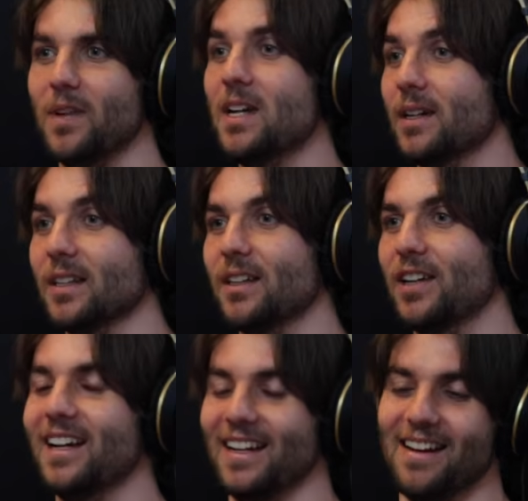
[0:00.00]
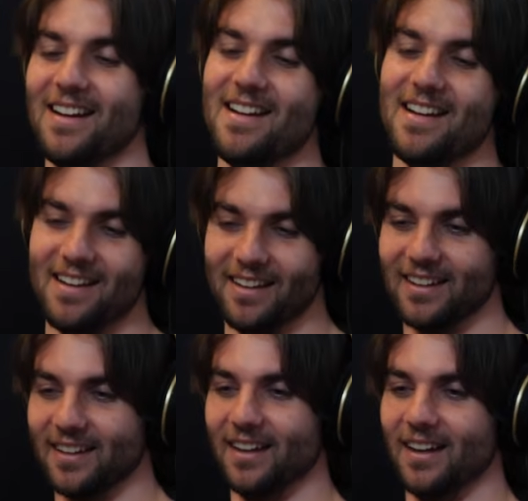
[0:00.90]
Maybe I love that.
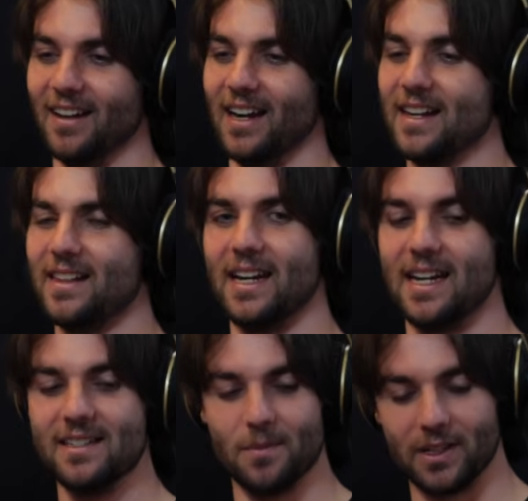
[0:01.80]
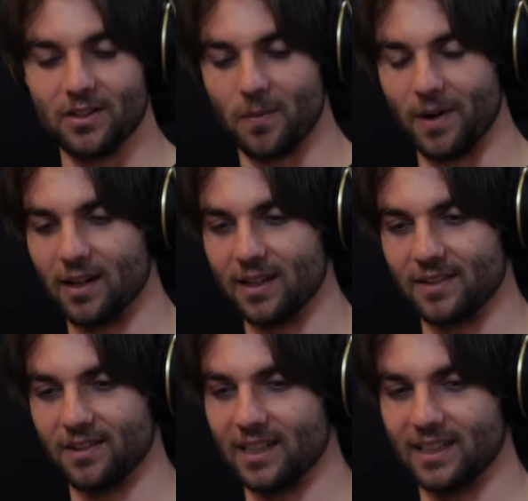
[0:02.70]
Yeah, he hasn't been to America
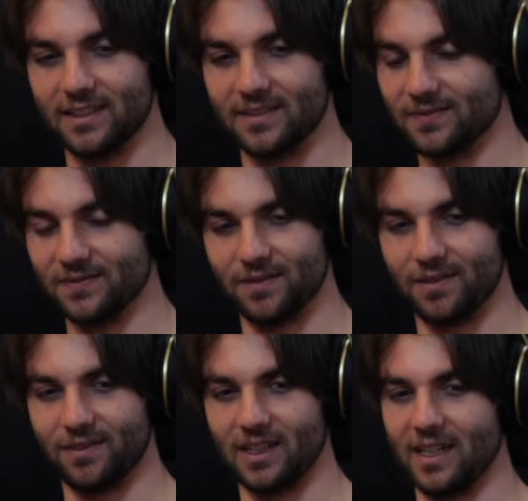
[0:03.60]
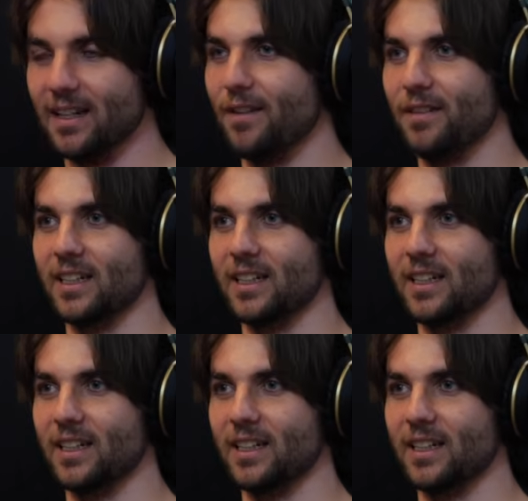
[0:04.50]
for like. I don't know. I feel